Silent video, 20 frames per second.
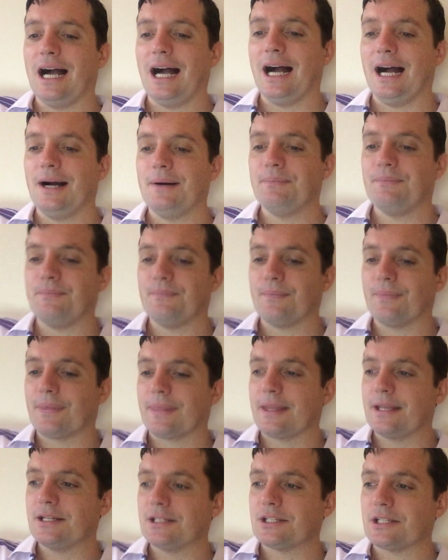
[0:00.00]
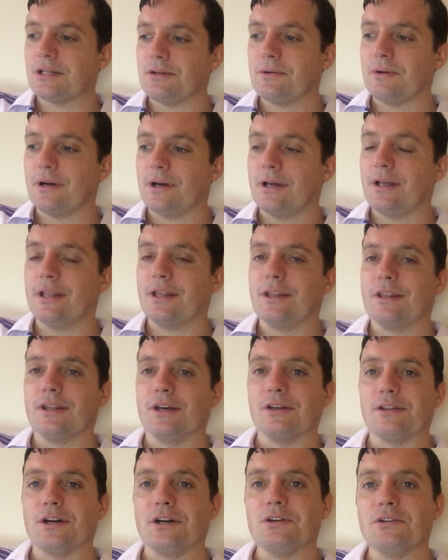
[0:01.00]
Um, so,
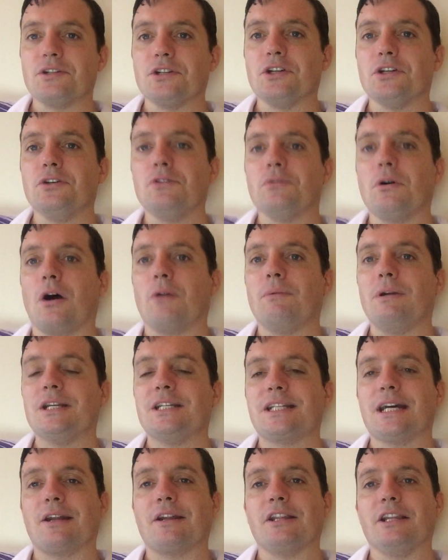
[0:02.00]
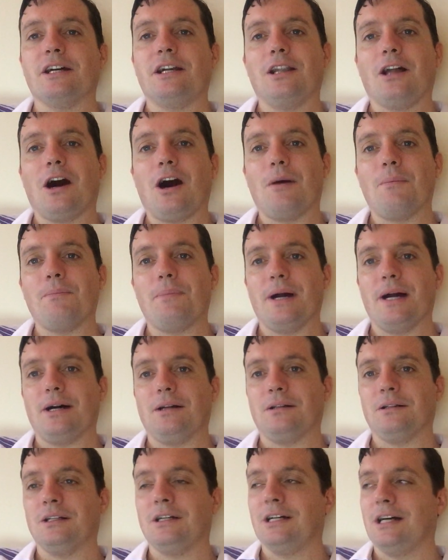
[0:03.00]
th- those who are really sounding the alarm
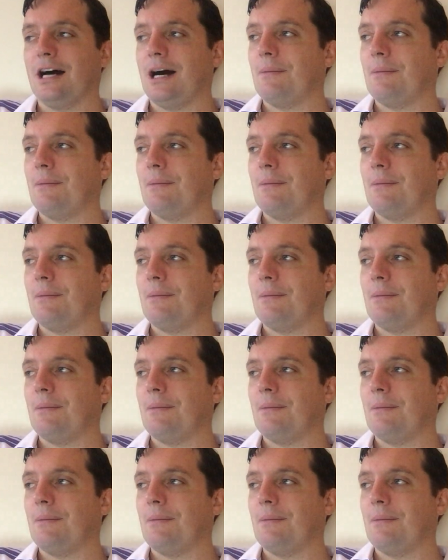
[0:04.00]
bell